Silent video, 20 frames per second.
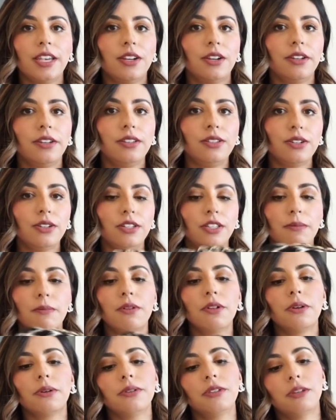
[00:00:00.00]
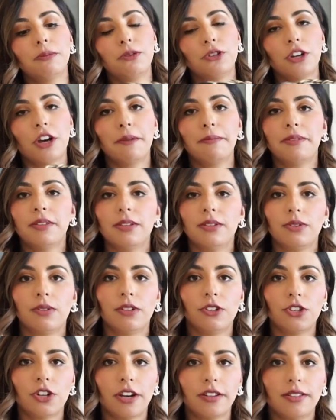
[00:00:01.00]
and I'll insert some close-up shots
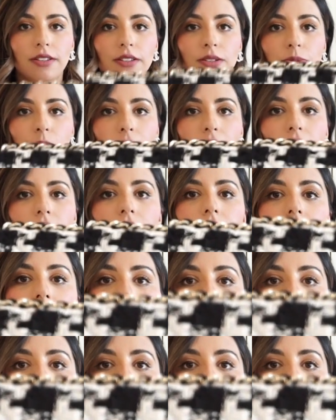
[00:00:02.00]
as well.